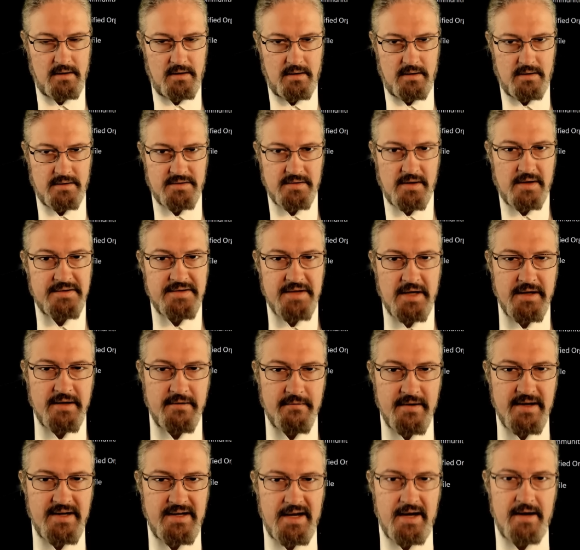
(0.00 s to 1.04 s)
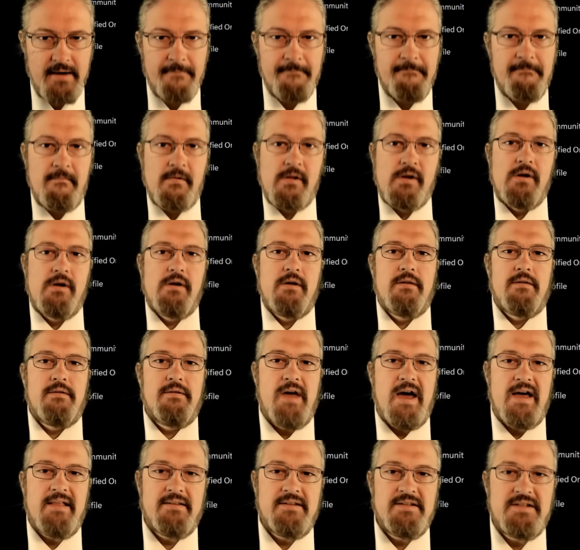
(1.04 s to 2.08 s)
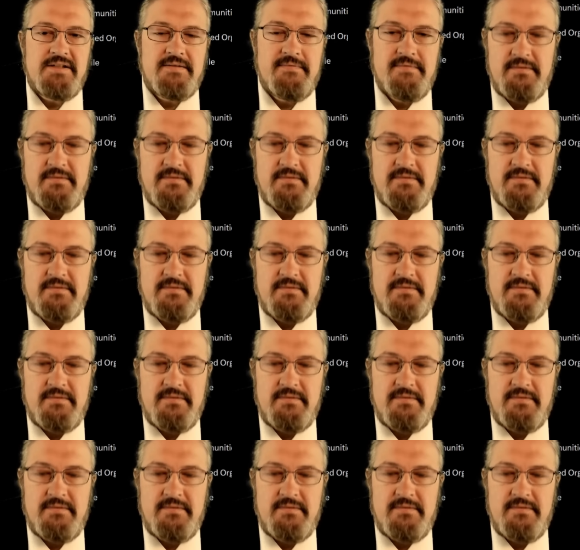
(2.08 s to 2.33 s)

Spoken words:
So I'll tell you right now, that list of